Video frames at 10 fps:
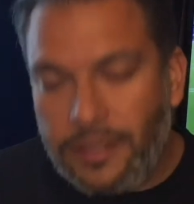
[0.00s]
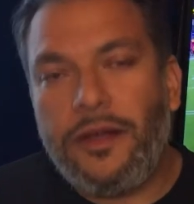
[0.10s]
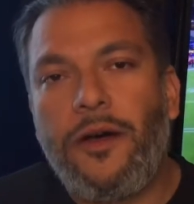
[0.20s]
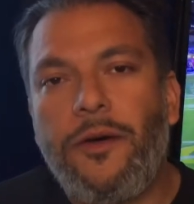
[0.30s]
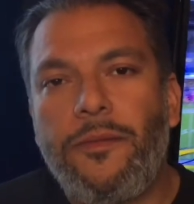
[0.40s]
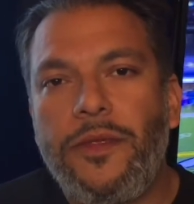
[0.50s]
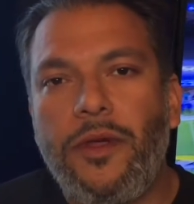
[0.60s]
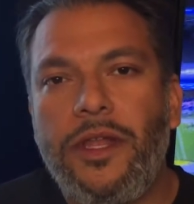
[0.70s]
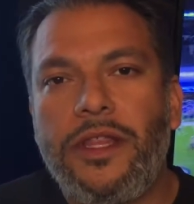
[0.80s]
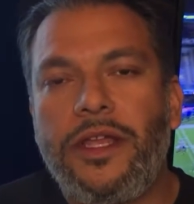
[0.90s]
Oh,
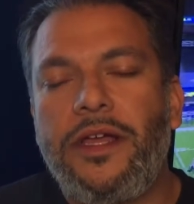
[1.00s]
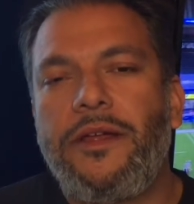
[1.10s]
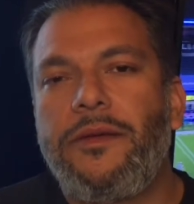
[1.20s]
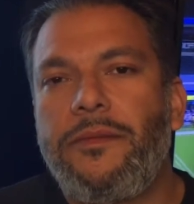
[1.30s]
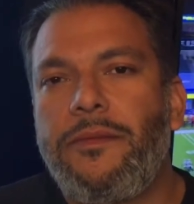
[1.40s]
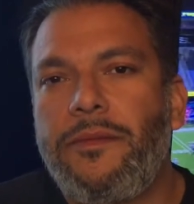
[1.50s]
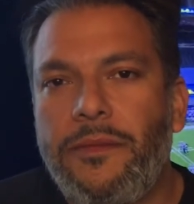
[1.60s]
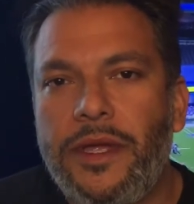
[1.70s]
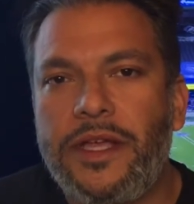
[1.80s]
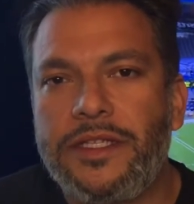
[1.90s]
Yolita, my
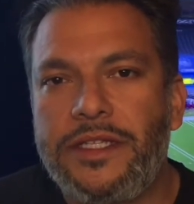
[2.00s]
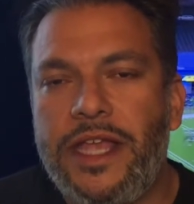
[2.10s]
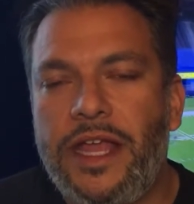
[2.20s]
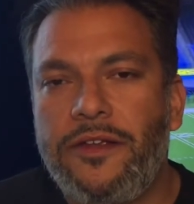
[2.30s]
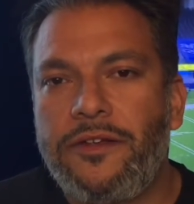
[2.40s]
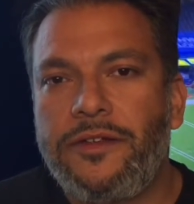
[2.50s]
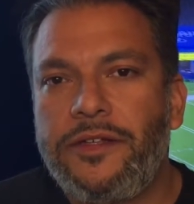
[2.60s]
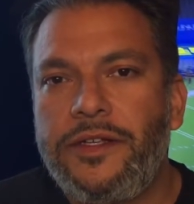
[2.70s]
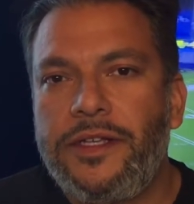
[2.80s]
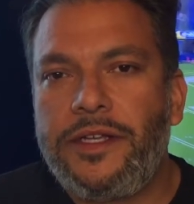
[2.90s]
cousin Daniel.
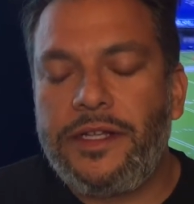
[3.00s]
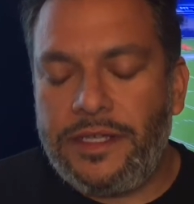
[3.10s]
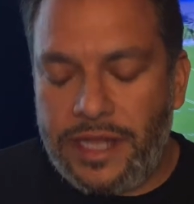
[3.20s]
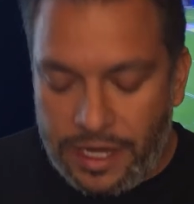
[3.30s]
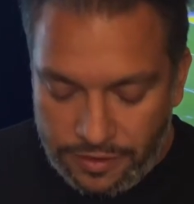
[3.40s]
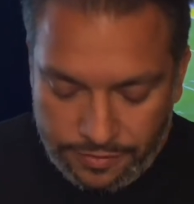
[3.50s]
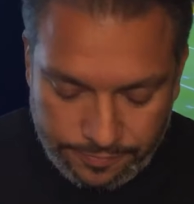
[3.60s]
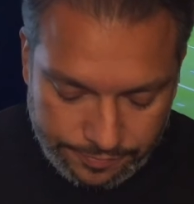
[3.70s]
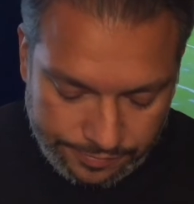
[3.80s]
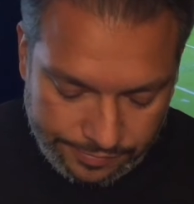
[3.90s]
Daniel,
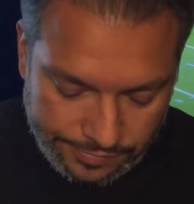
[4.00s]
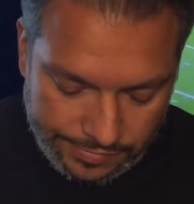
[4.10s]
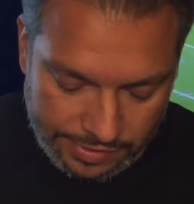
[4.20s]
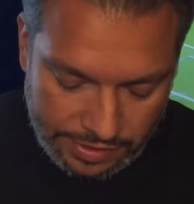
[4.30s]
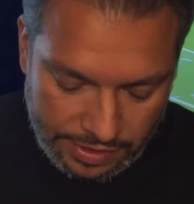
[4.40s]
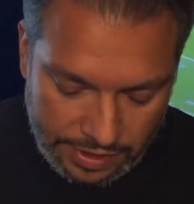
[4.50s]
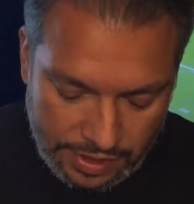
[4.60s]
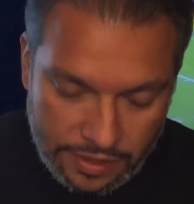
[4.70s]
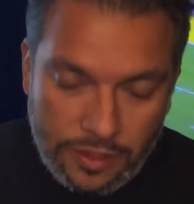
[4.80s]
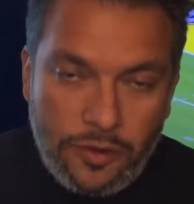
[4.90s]

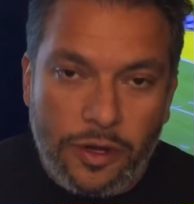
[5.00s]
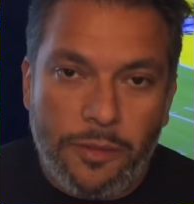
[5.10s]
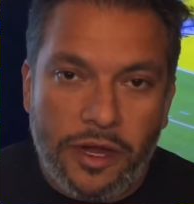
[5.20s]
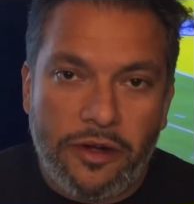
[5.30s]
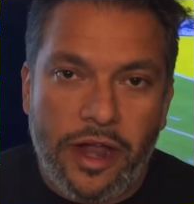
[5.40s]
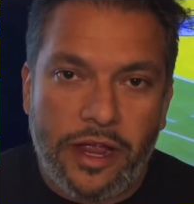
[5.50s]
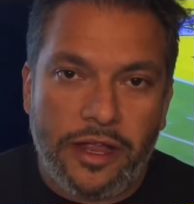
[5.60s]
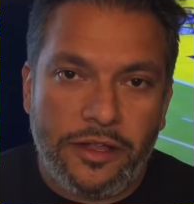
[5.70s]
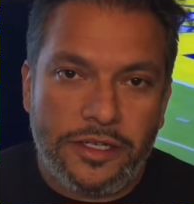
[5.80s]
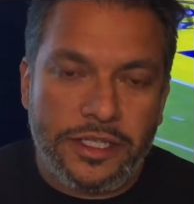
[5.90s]
the Cucamonga Cracker
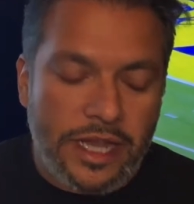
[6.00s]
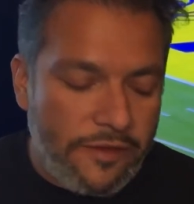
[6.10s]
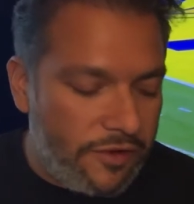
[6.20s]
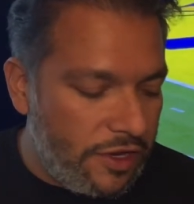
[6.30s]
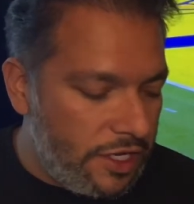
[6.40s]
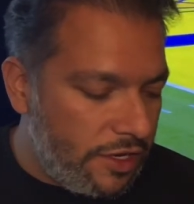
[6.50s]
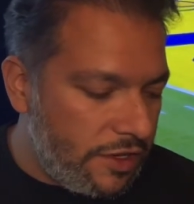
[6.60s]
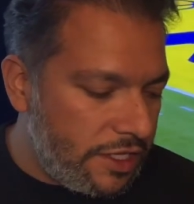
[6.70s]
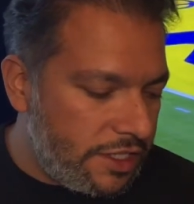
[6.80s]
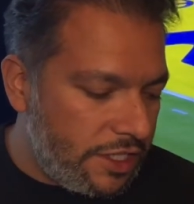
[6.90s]
Killers didn't have a good year
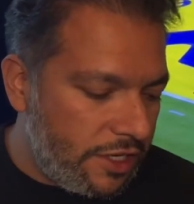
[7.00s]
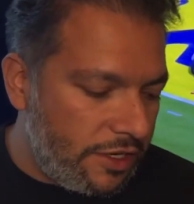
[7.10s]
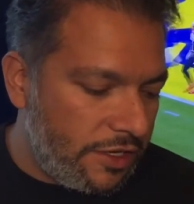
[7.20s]
this year.